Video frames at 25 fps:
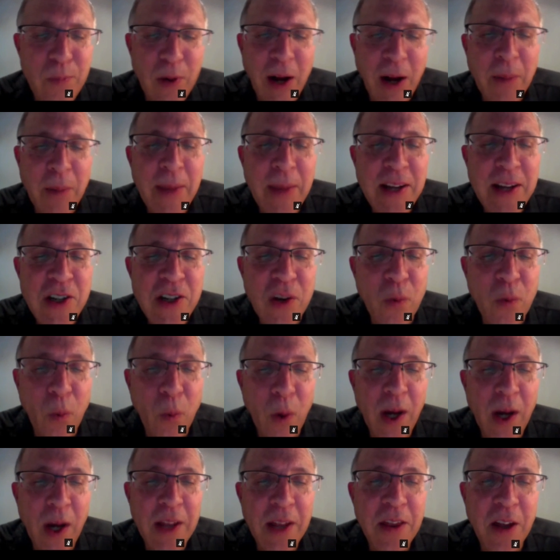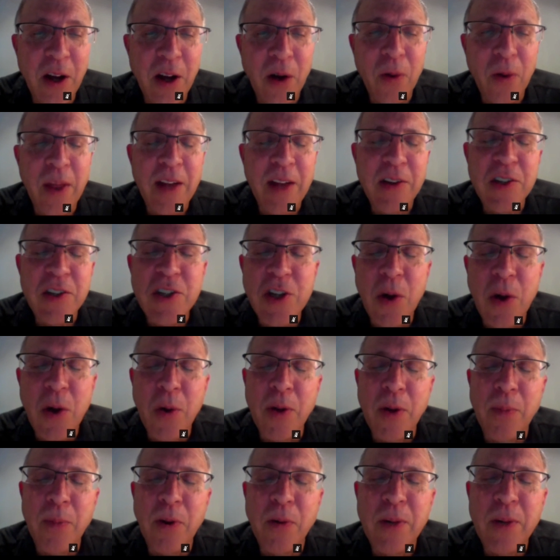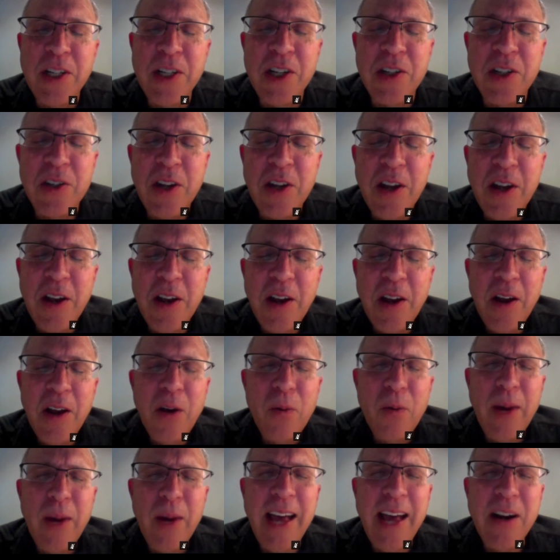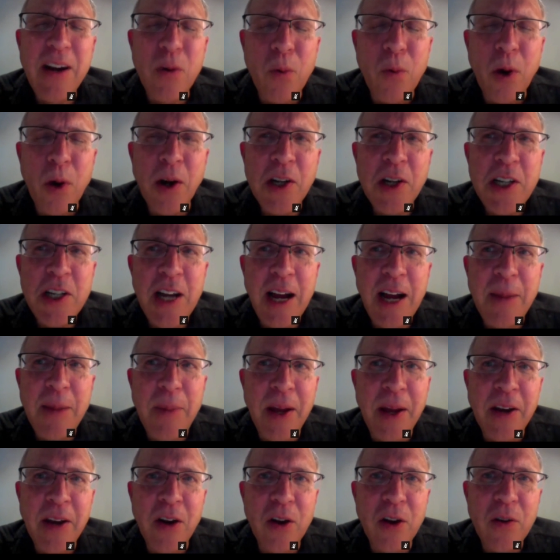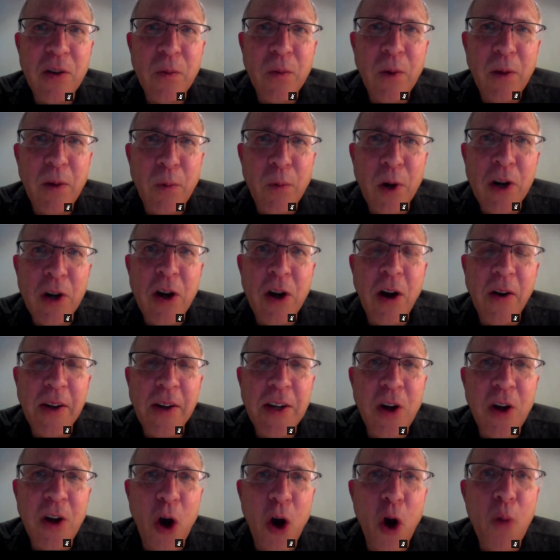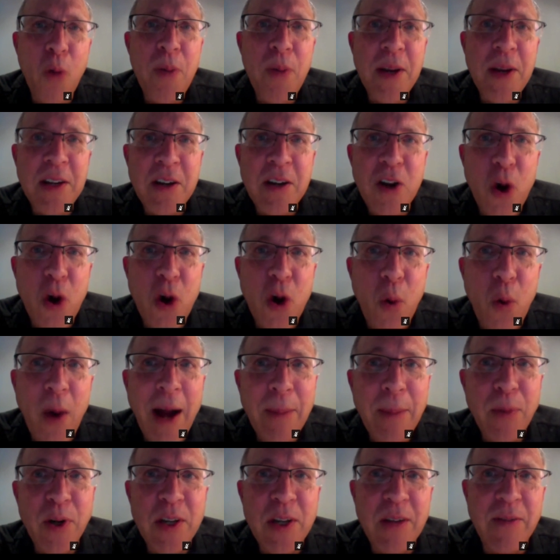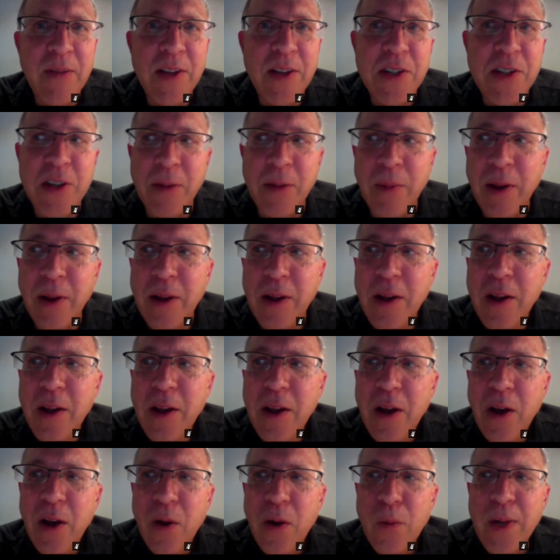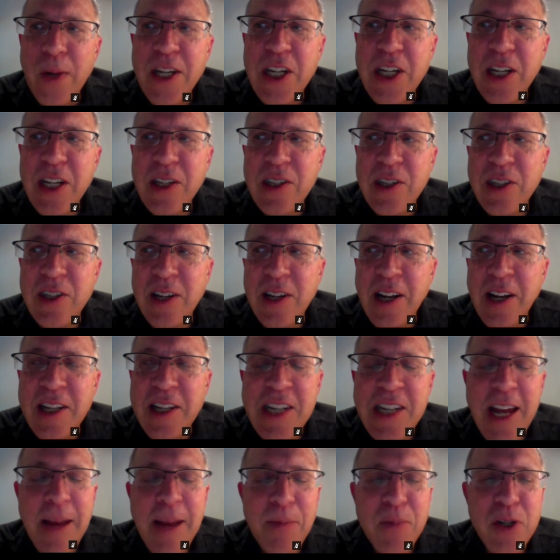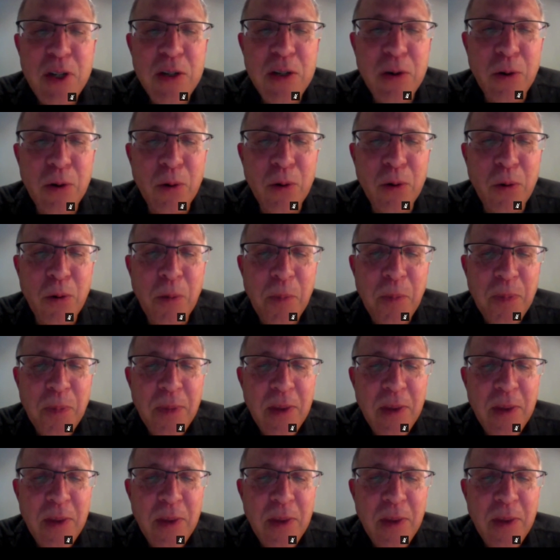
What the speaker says: I'll mention one, though, that is notable, which is we had a workshop on what we're calling open cooperativism, which is an attempt to